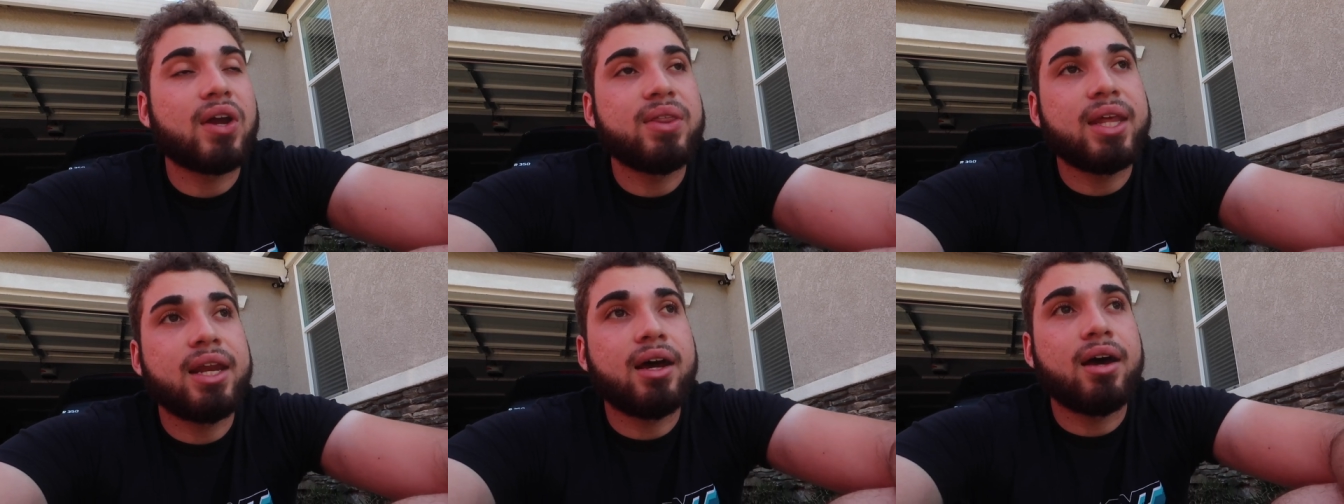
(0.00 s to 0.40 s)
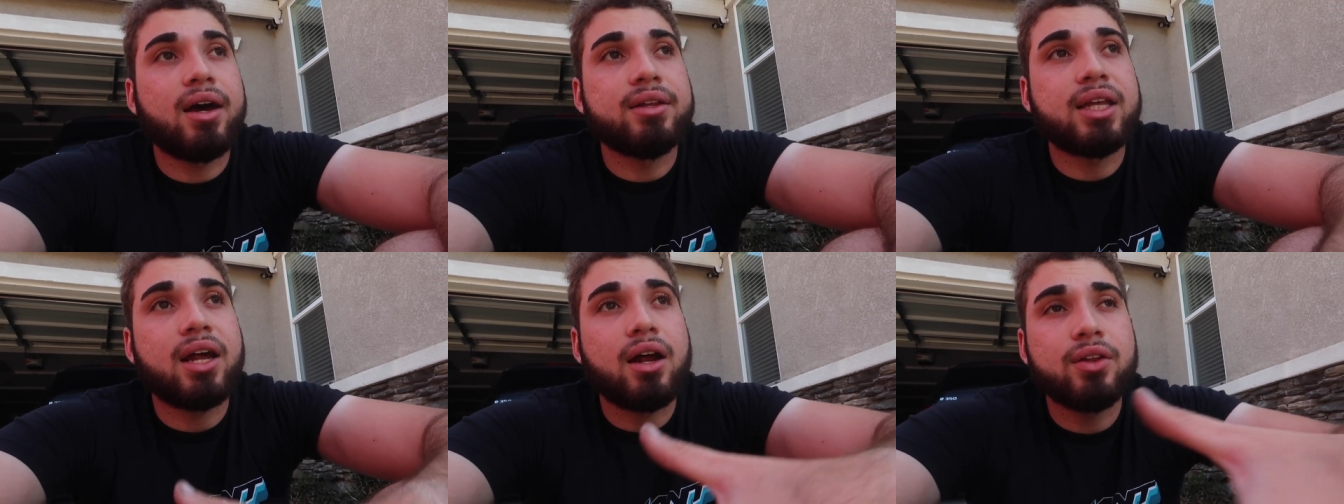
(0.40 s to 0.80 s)
And then
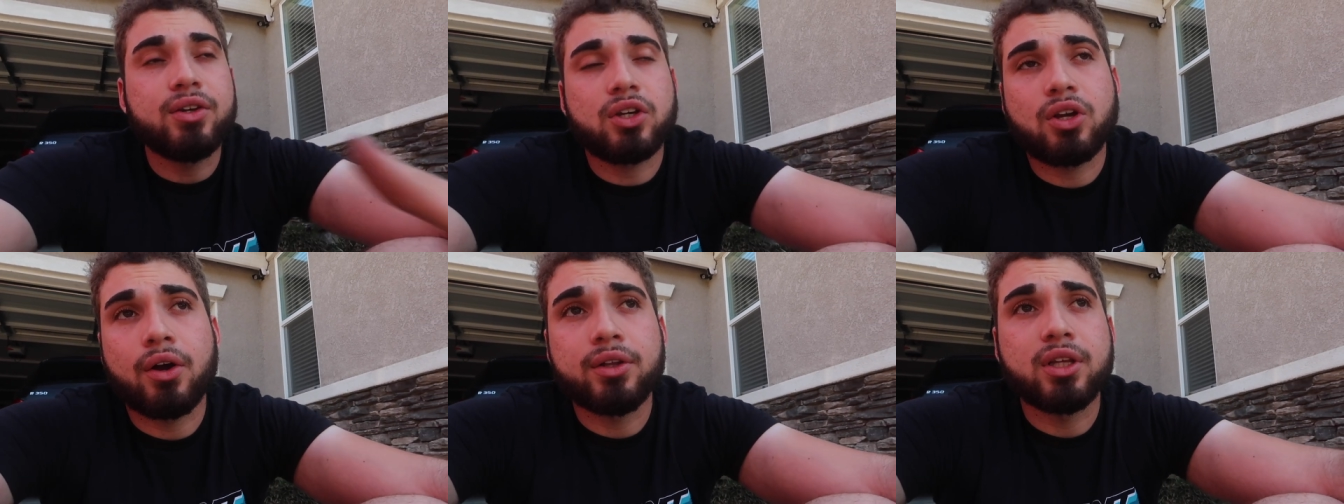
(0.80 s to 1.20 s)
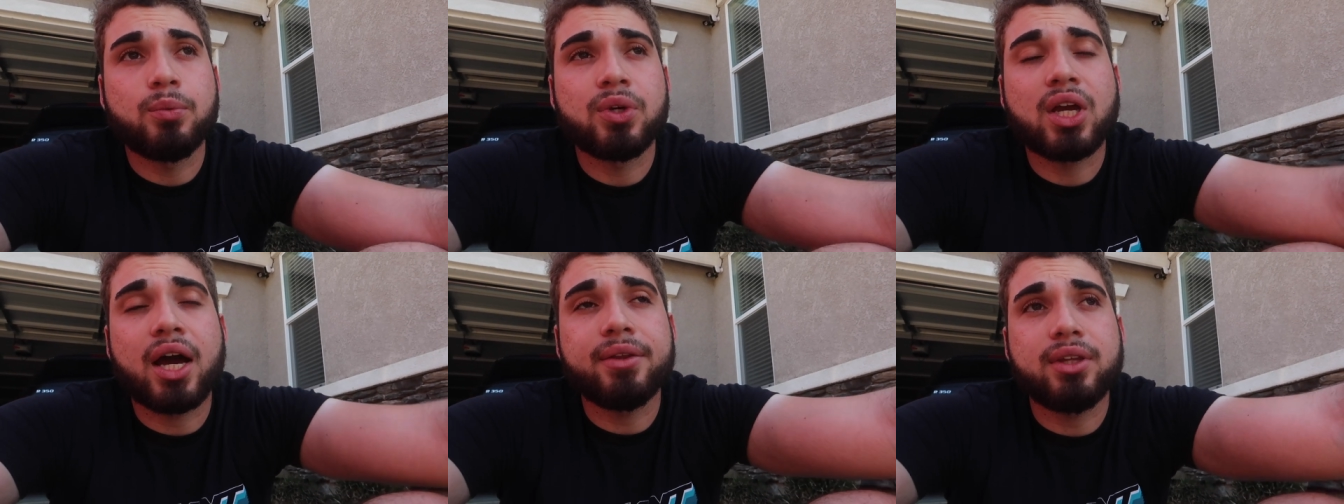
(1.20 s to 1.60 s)
uh, that other code that
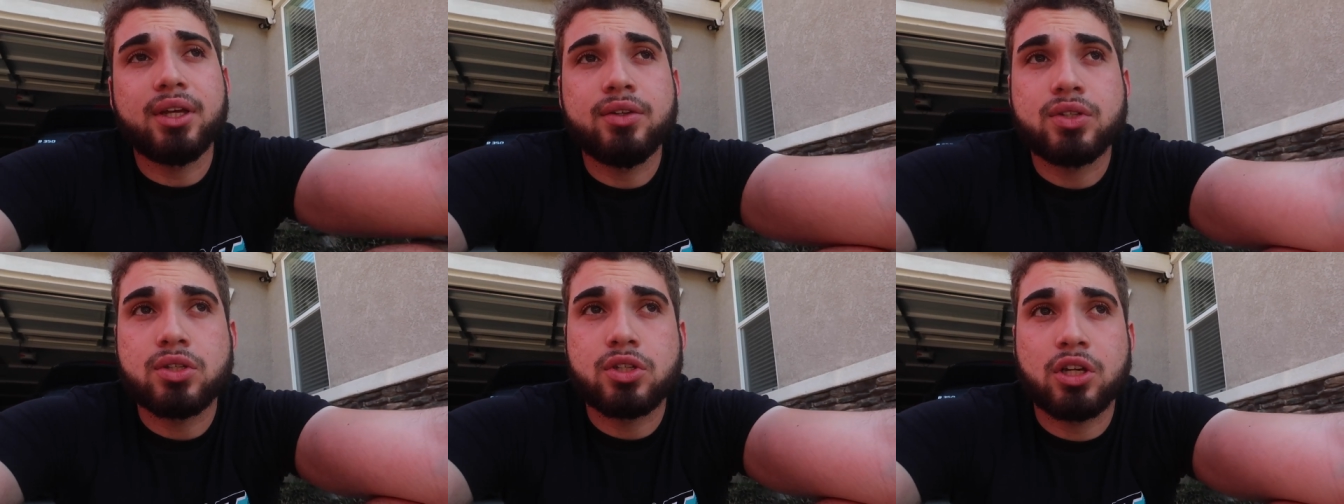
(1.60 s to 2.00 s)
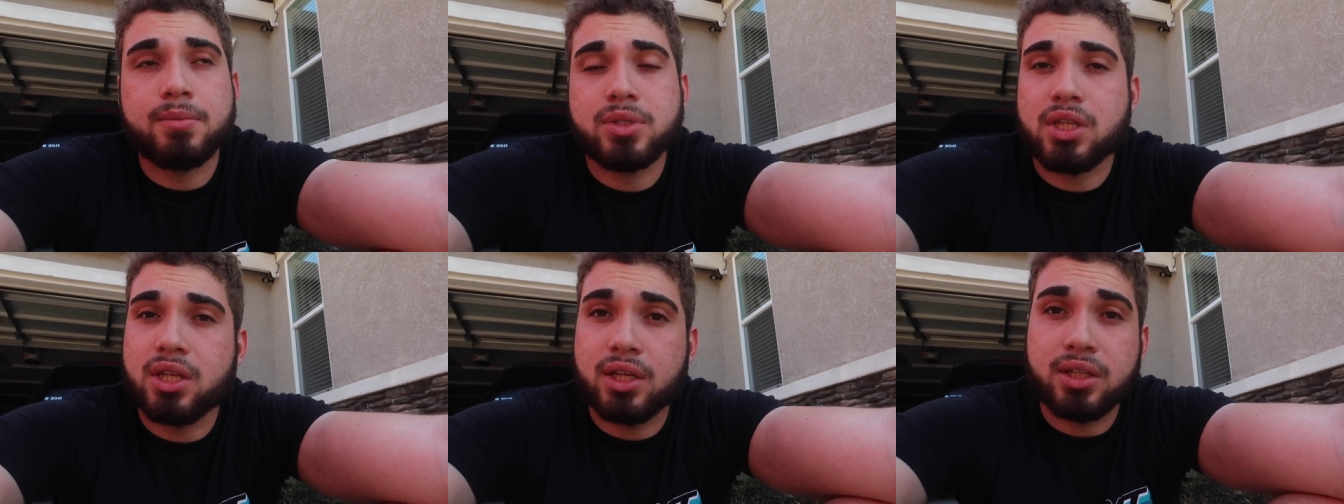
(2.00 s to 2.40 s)
we got that is in
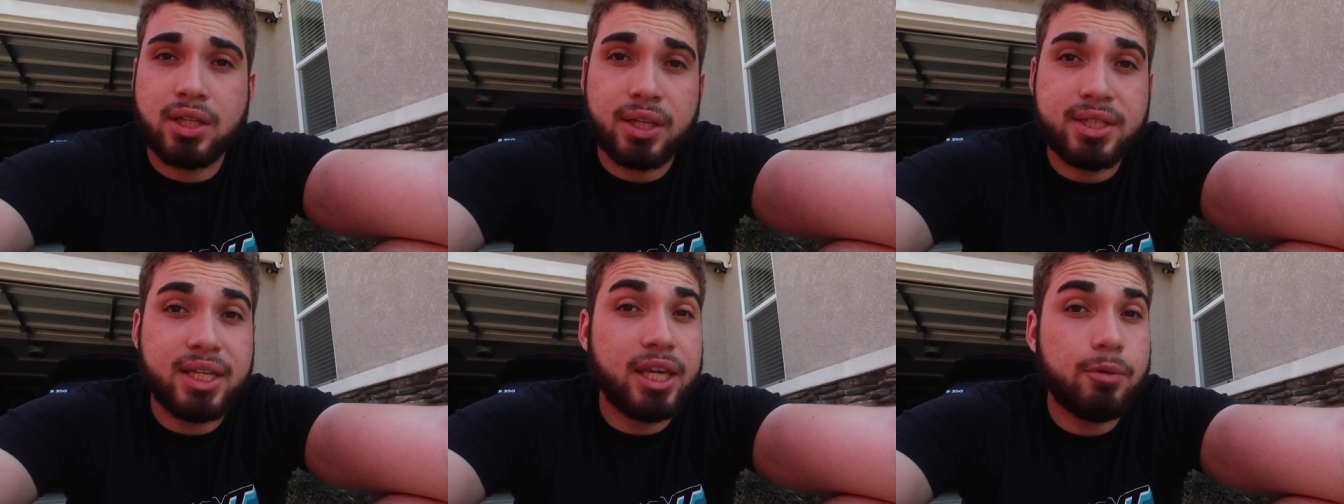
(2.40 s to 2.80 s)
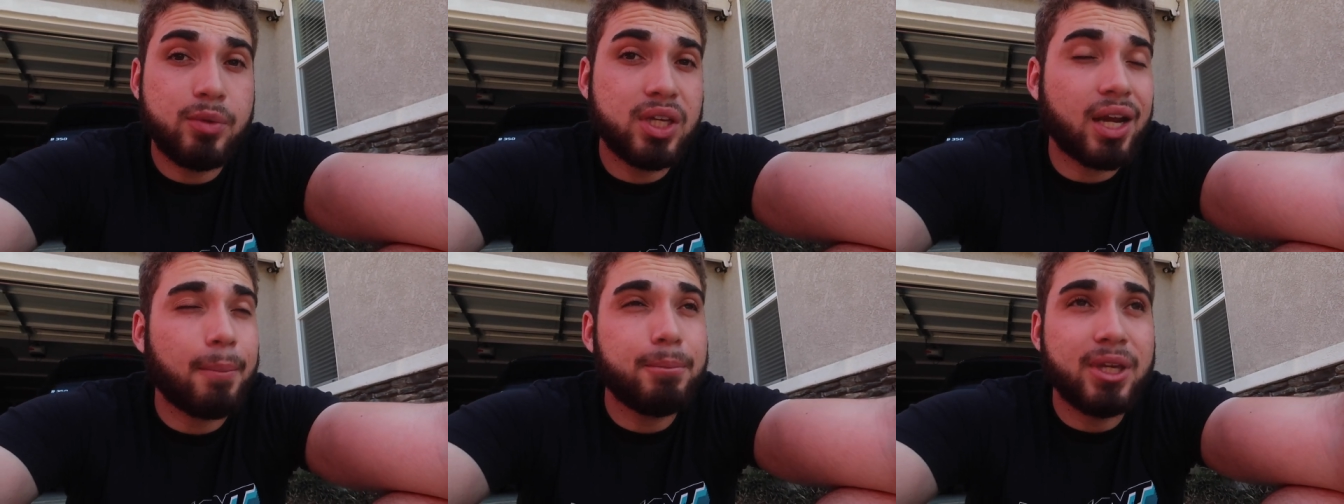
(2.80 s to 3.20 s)
terms of the, the the
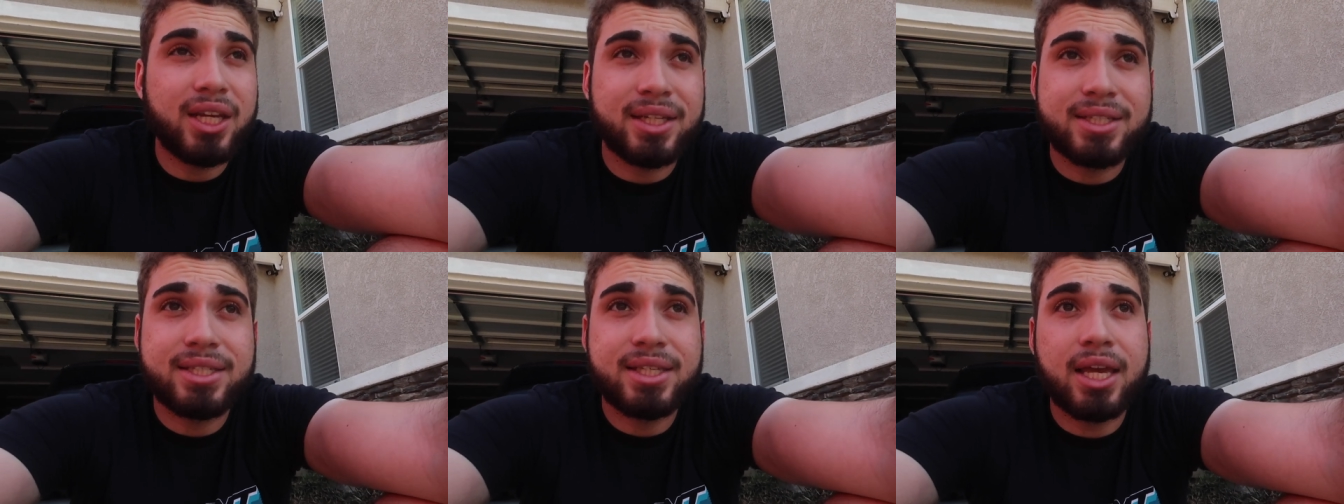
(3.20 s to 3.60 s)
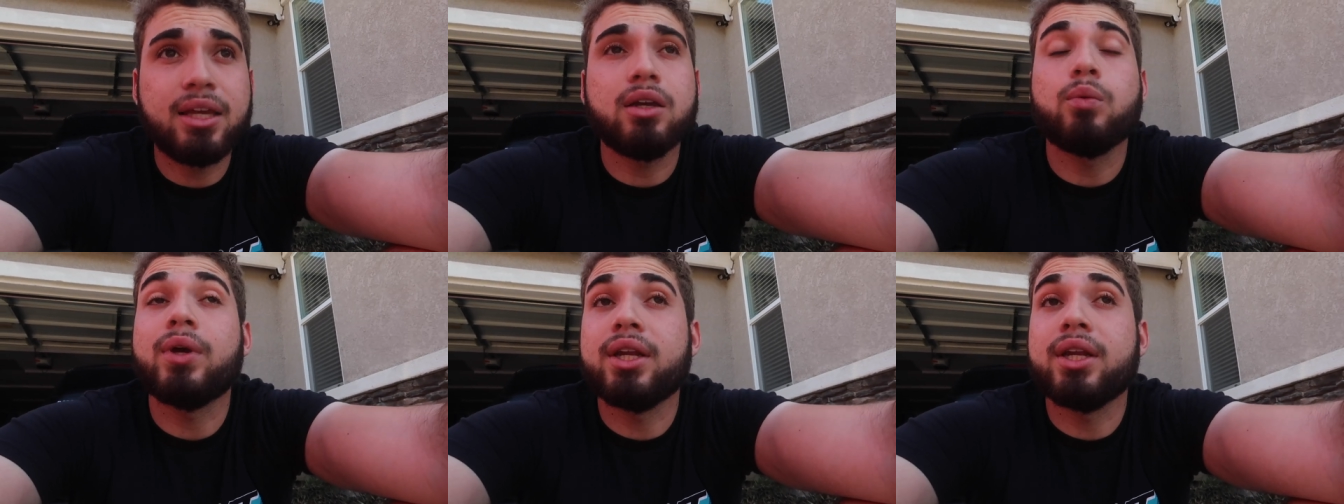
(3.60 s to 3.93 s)
DME not being in sync.